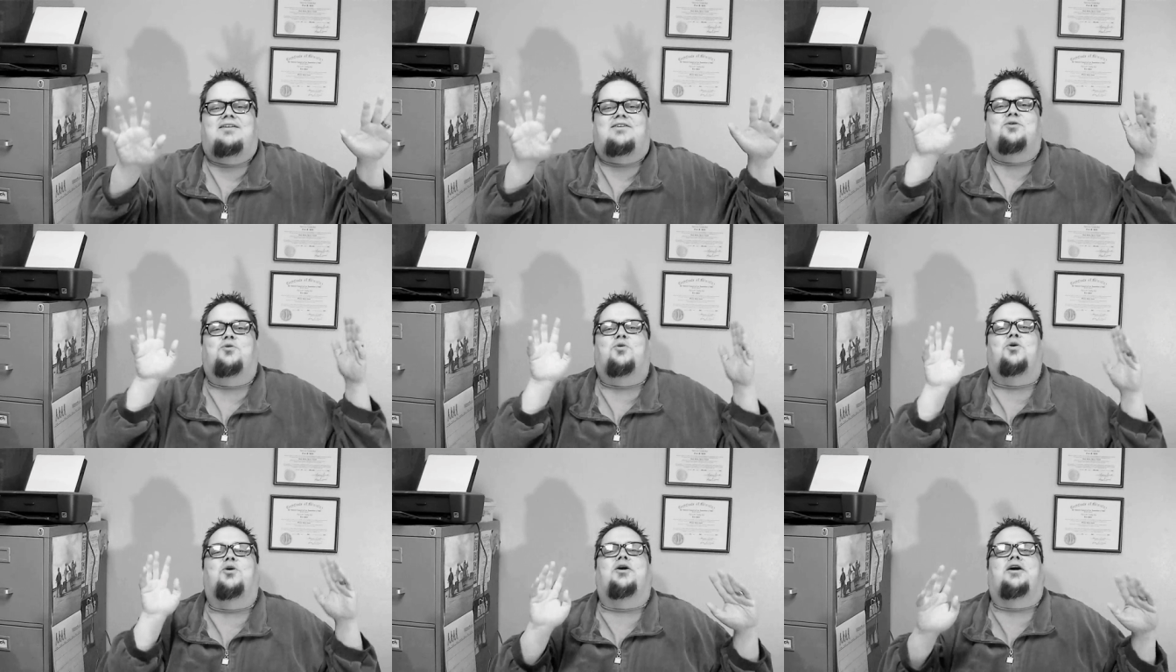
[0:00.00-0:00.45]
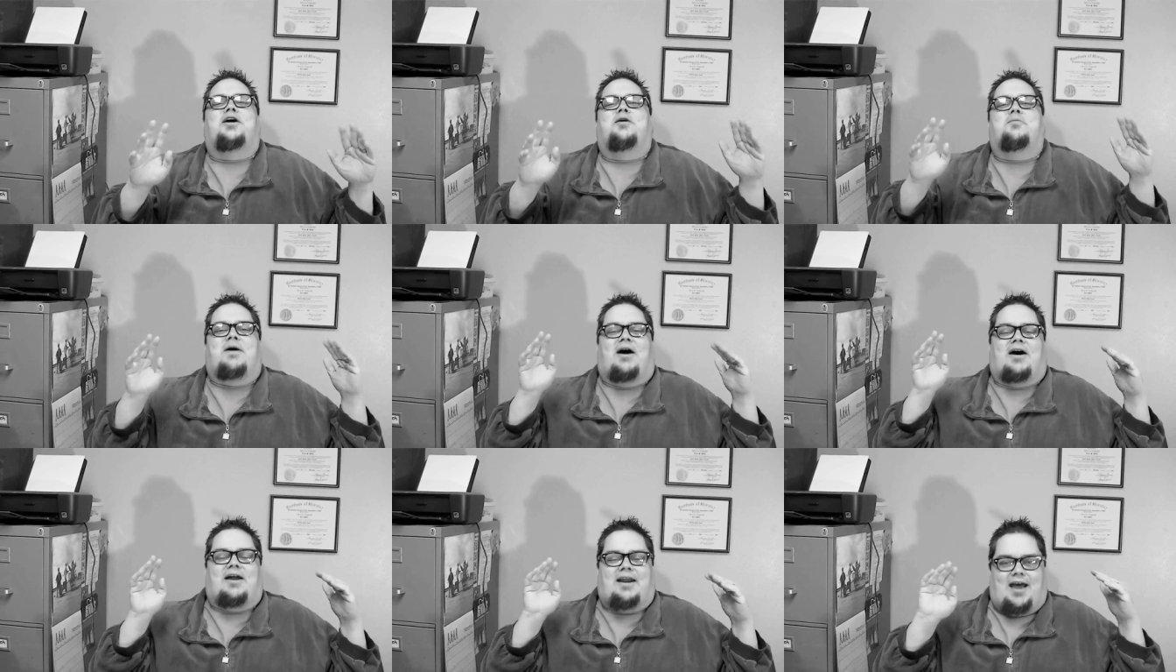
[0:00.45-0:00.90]
to worry
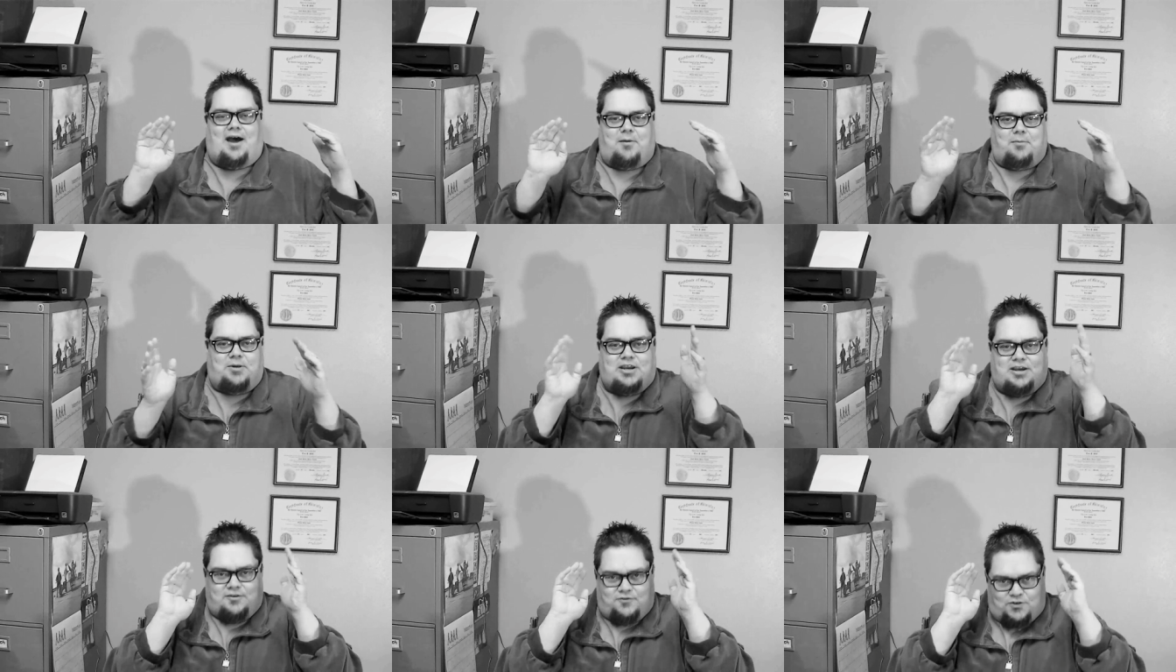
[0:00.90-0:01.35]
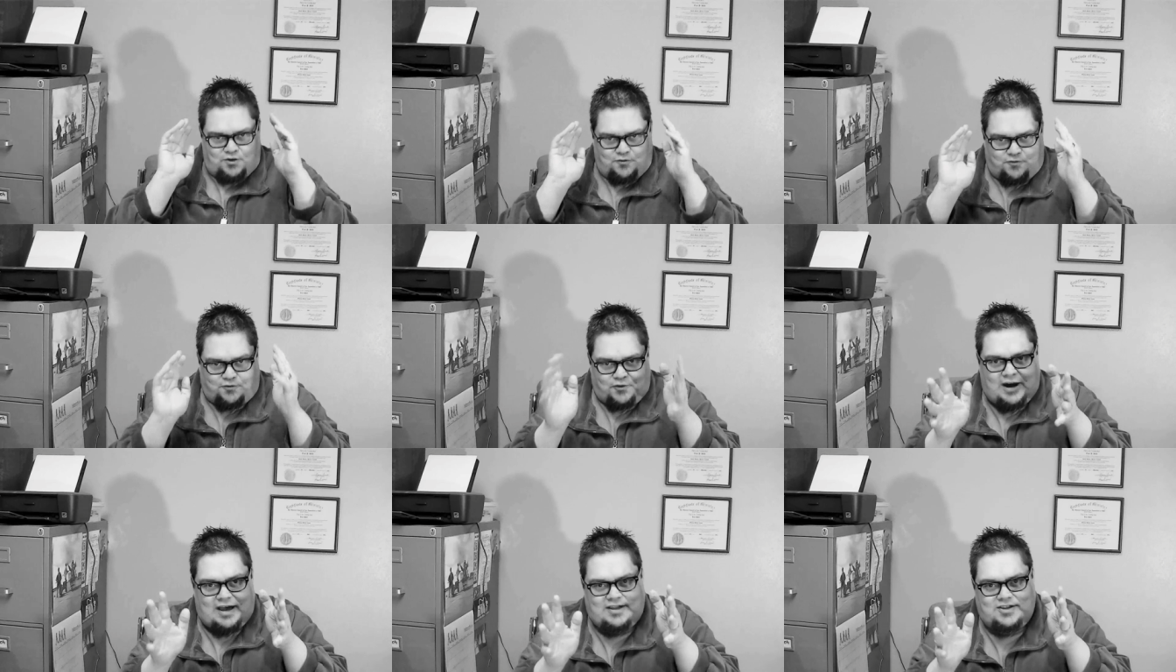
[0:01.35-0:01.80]
about how many of your
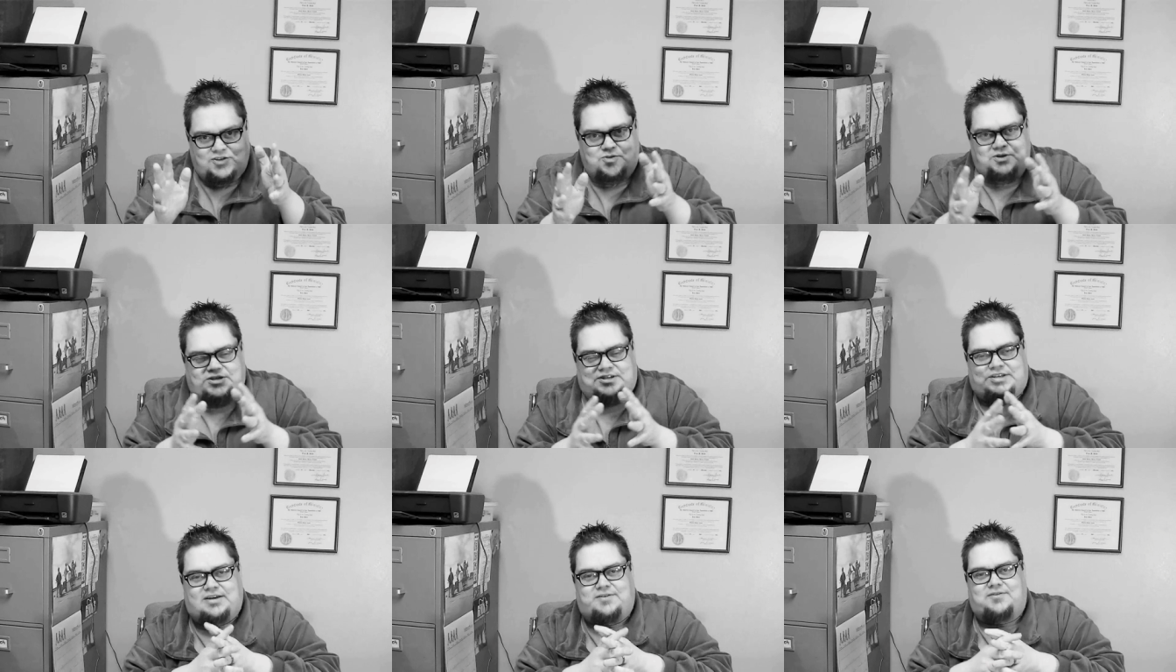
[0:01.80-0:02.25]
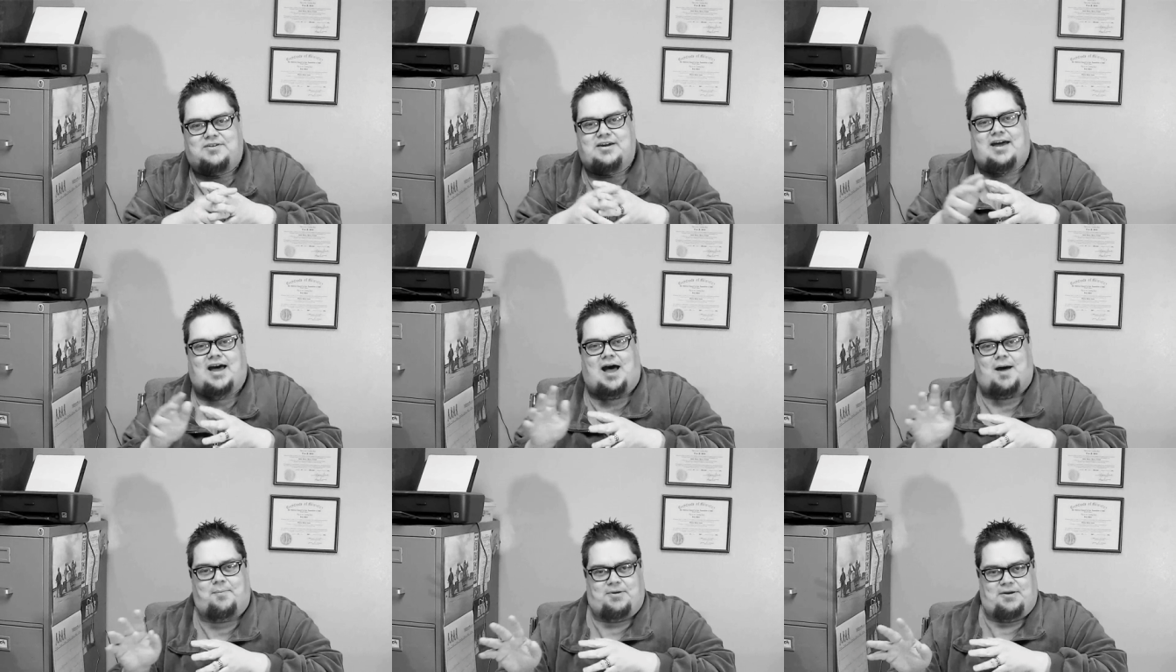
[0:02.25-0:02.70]
friends received a
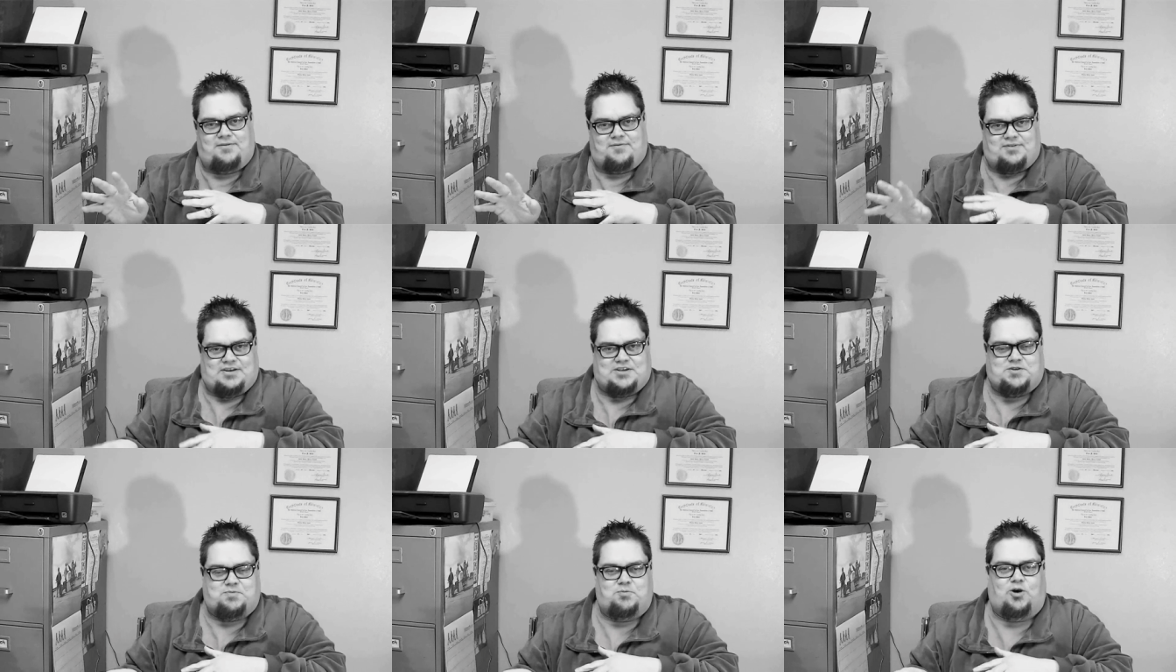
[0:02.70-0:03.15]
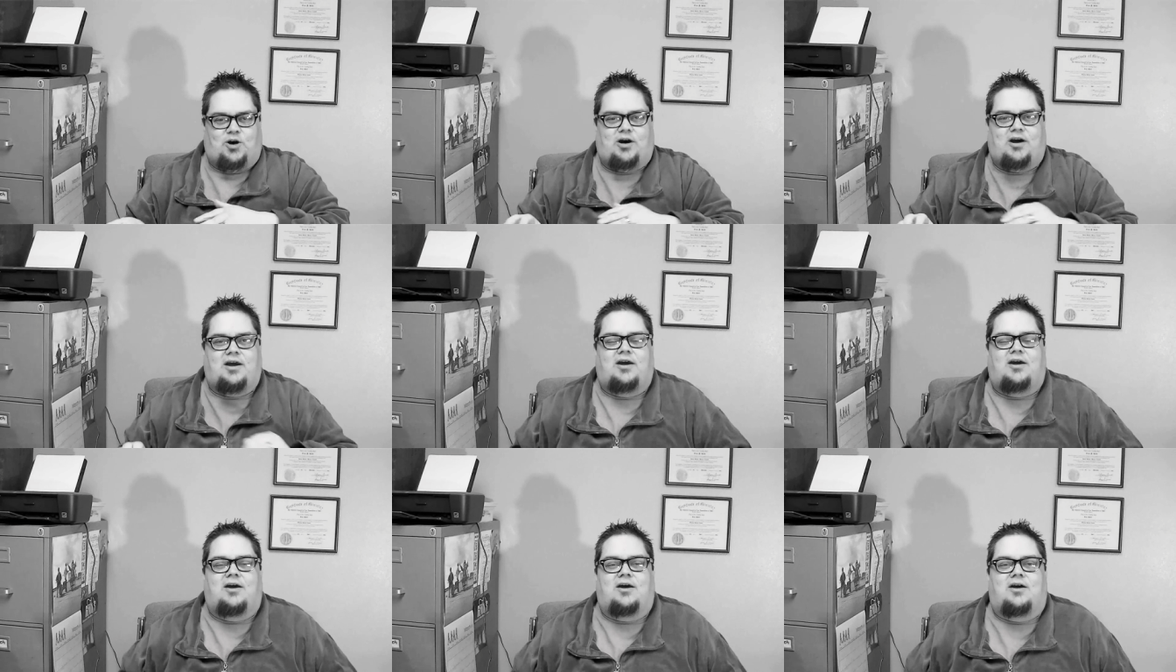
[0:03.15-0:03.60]
copy of this
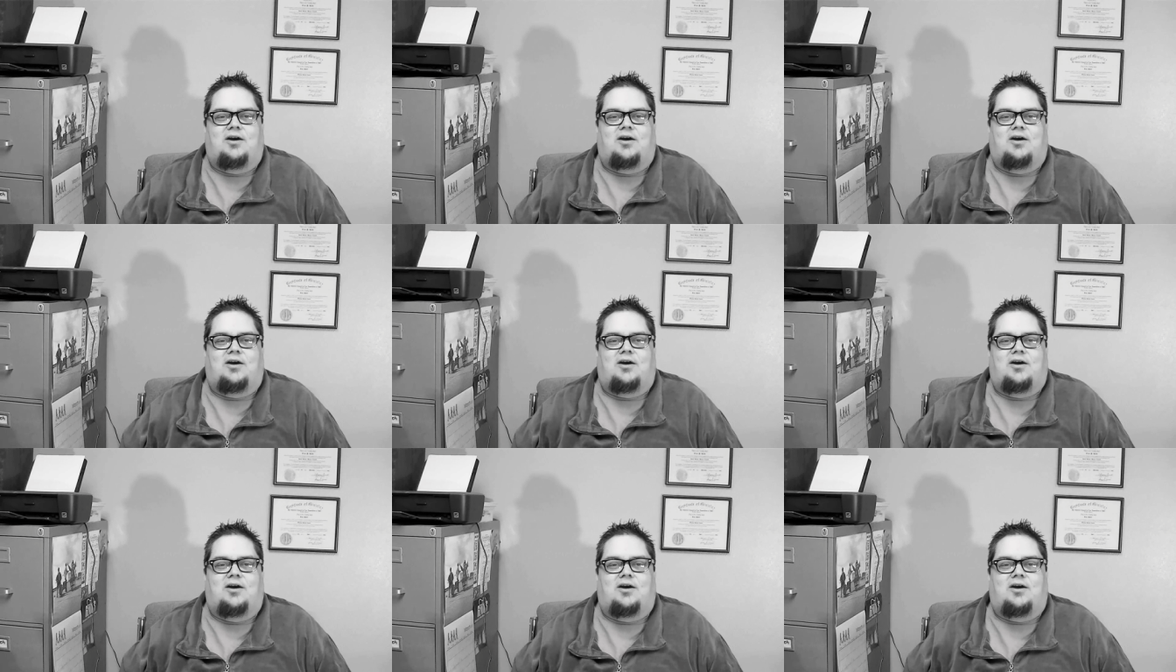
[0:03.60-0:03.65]
book